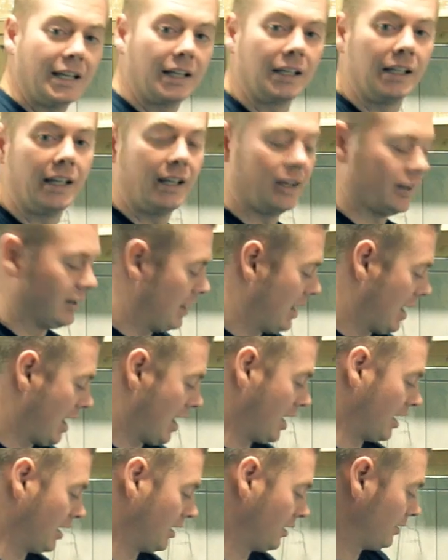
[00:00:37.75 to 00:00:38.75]
to clean it,
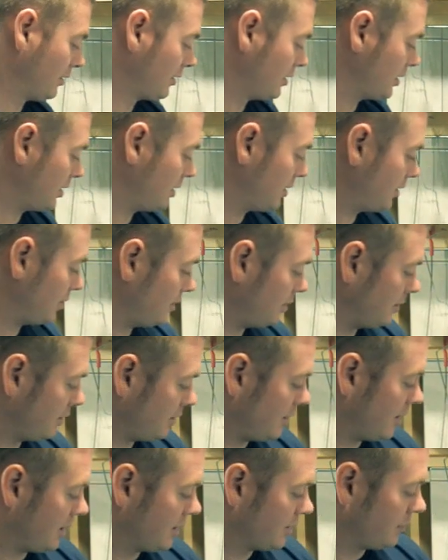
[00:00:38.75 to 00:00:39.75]
and
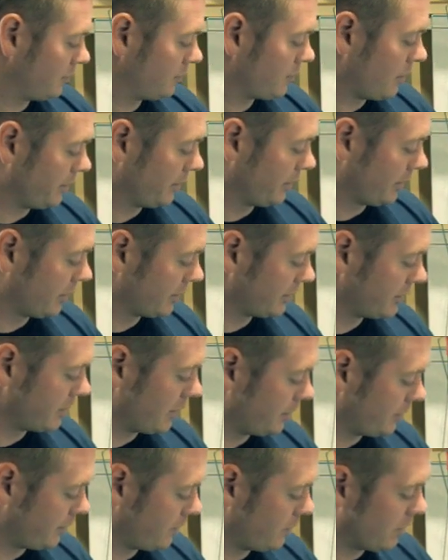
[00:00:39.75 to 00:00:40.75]
as you've probably heard us
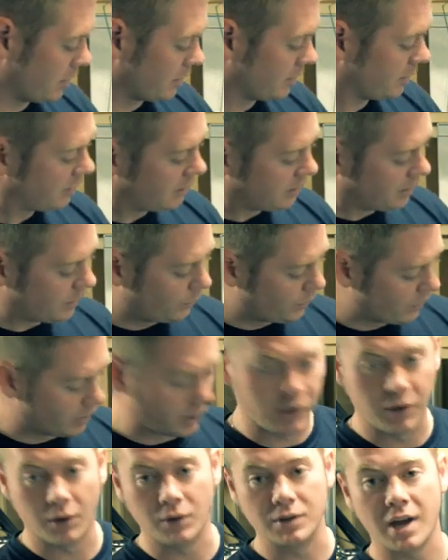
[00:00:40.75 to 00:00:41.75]
say before, we are
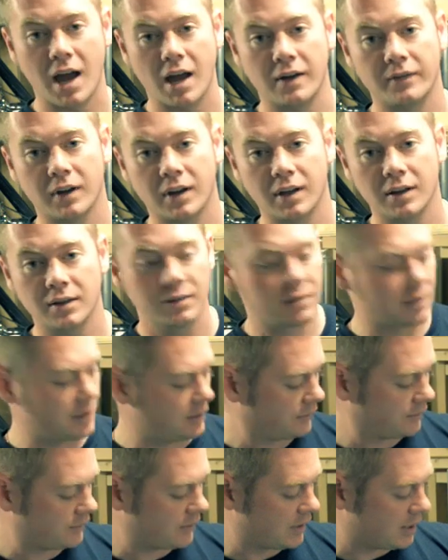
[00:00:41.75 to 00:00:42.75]
huge advocates
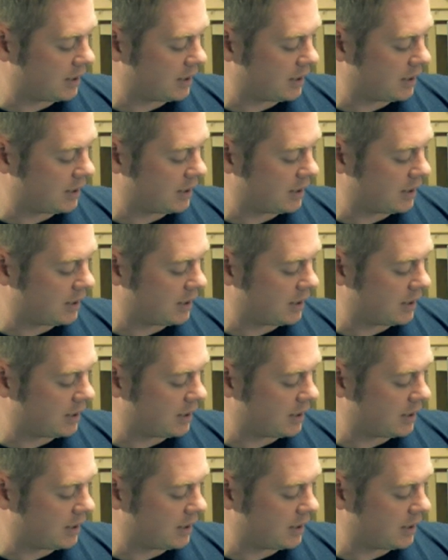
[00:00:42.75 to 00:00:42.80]
of